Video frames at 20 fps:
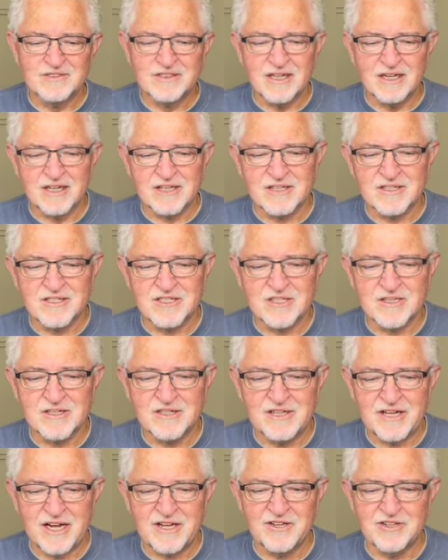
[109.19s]
Uh,
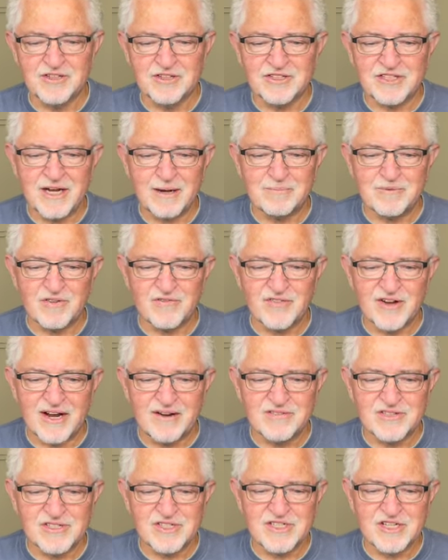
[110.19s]
Daniel chapter
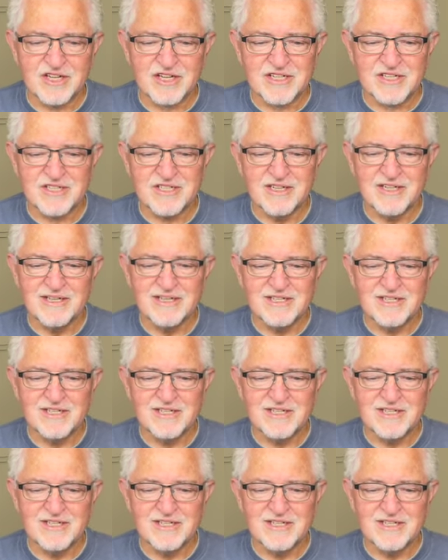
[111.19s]
5 and 6,